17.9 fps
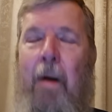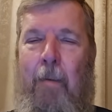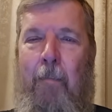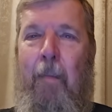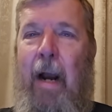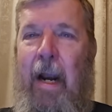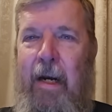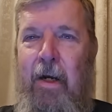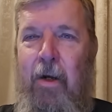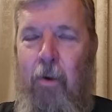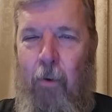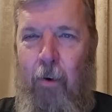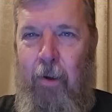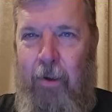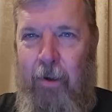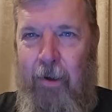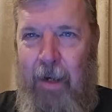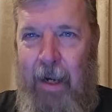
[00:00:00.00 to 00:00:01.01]
my
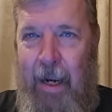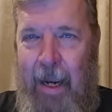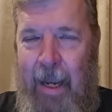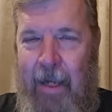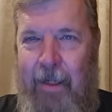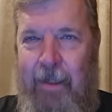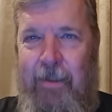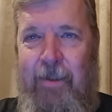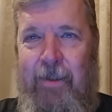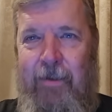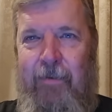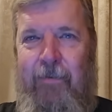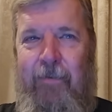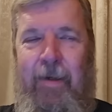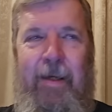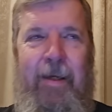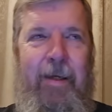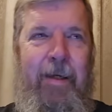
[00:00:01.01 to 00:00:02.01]
northern
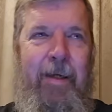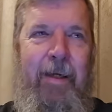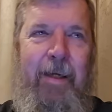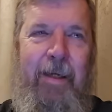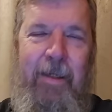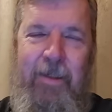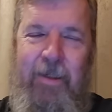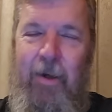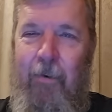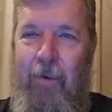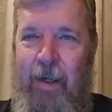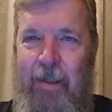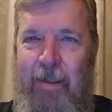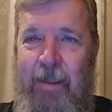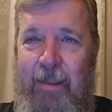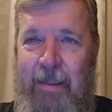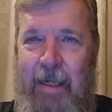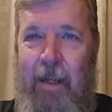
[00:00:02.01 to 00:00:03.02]
attitude is going
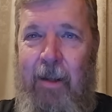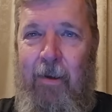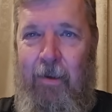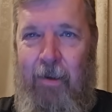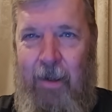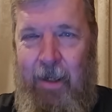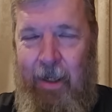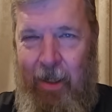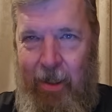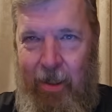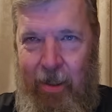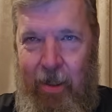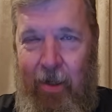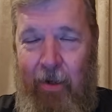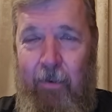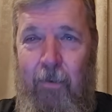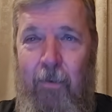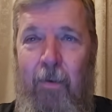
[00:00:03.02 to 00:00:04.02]
to tell
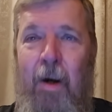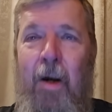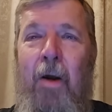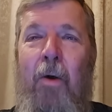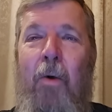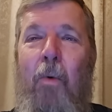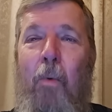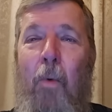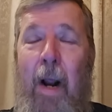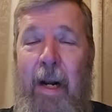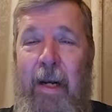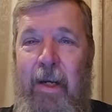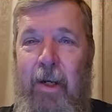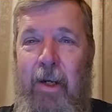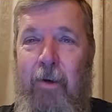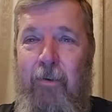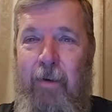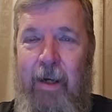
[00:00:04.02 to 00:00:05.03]
you when
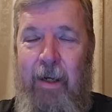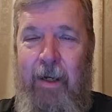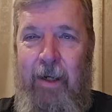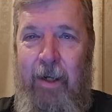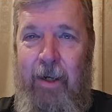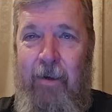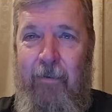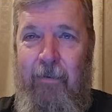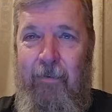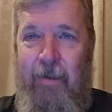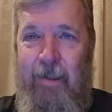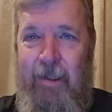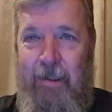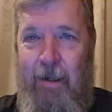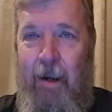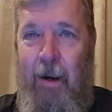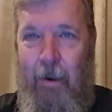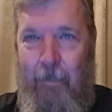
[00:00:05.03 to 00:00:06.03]
you can
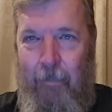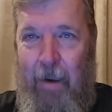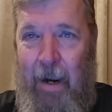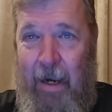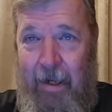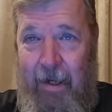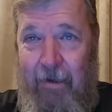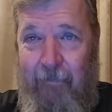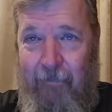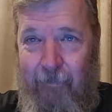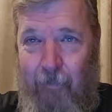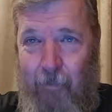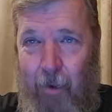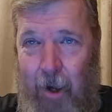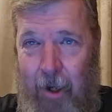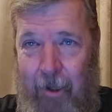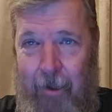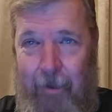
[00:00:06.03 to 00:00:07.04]
use a body of
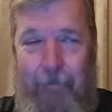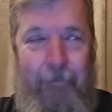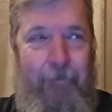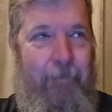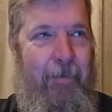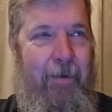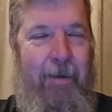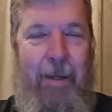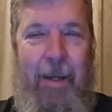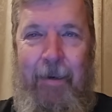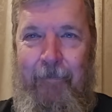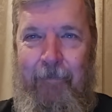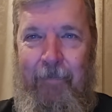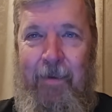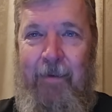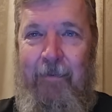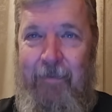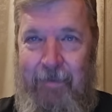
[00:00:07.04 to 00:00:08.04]
water. Okay.
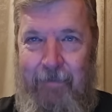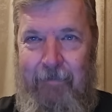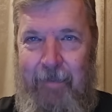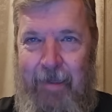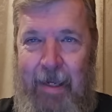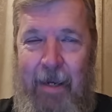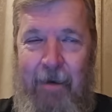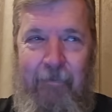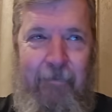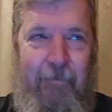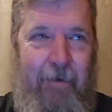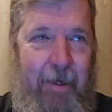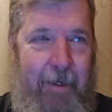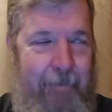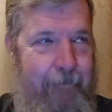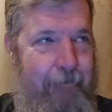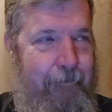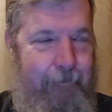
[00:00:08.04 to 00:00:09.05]
Kind of funny.